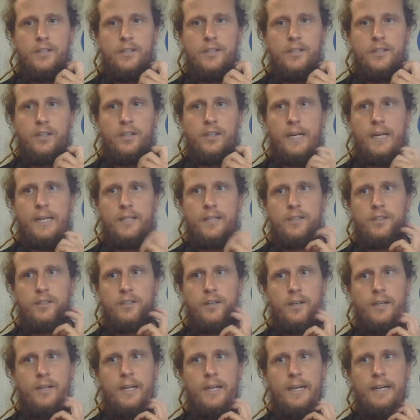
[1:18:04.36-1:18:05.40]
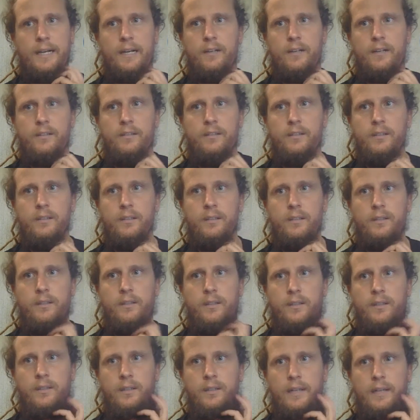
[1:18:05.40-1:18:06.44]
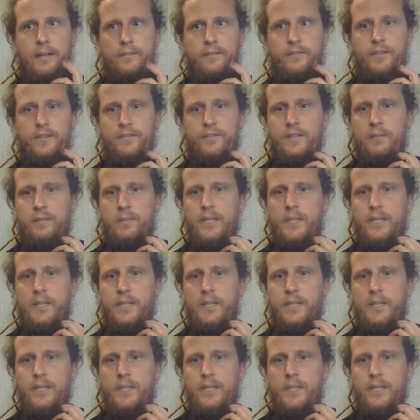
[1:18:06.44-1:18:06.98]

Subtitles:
start a hangout in like 15